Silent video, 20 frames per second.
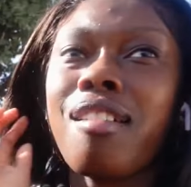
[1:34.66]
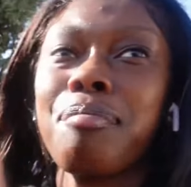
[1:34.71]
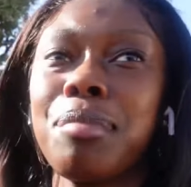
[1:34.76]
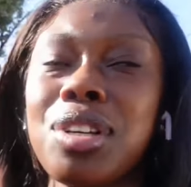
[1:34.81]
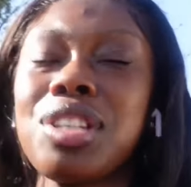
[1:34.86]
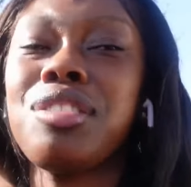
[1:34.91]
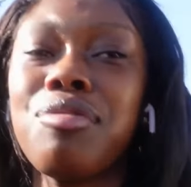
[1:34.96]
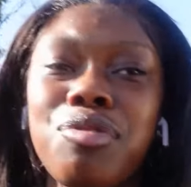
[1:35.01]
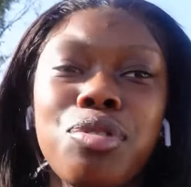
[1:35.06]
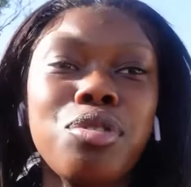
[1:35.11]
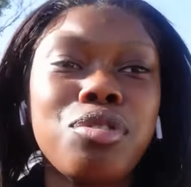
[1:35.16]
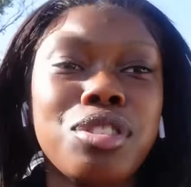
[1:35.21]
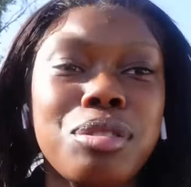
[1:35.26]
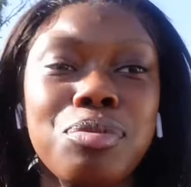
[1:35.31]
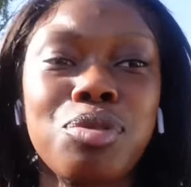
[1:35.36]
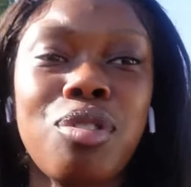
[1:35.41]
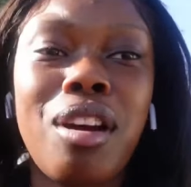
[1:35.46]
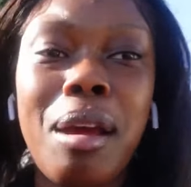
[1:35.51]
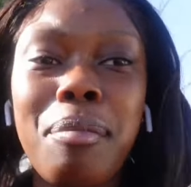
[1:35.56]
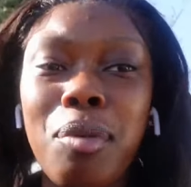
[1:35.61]
because if you're not
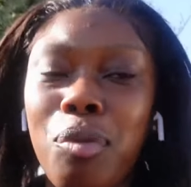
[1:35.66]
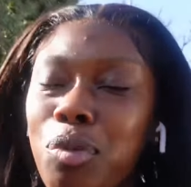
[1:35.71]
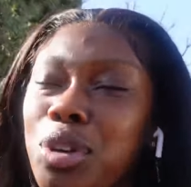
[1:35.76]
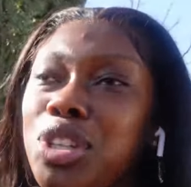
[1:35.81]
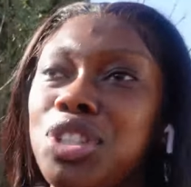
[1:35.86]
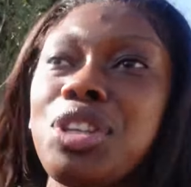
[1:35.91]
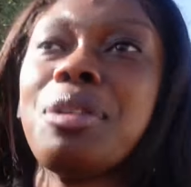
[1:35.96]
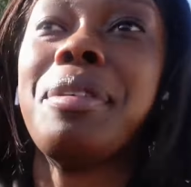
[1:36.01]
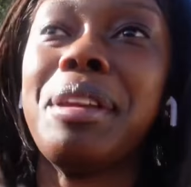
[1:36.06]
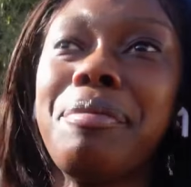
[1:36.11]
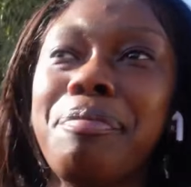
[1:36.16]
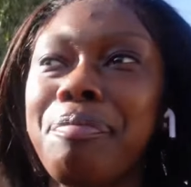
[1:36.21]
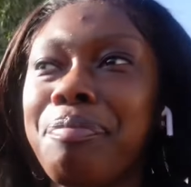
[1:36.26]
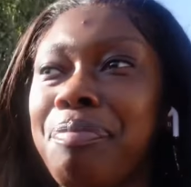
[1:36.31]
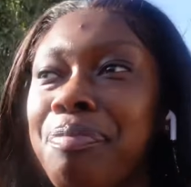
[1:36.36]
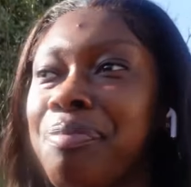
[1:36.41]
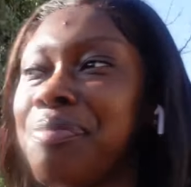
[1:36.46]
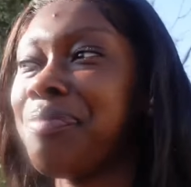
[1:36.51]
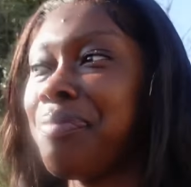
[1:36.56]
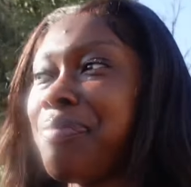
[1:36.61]
subscribing, what are you doing?
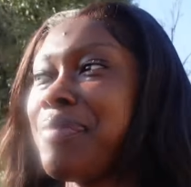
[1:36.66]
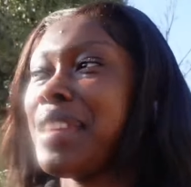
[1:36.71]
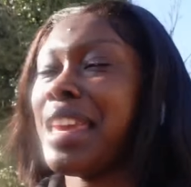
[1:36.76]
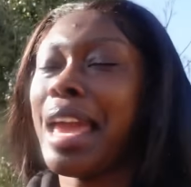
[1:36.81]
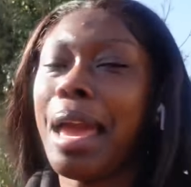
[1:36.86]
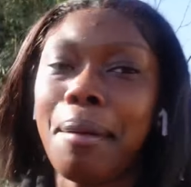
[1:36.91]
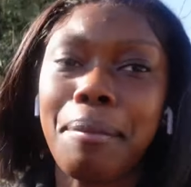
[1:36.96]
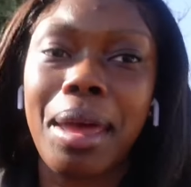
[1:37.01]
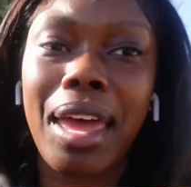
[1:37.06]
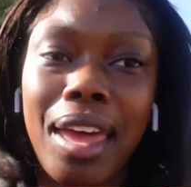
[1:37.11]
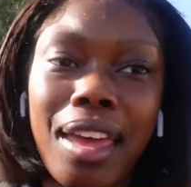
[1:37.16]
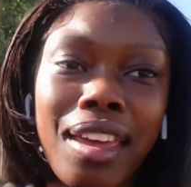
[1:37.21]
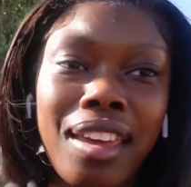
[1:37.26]
You get me?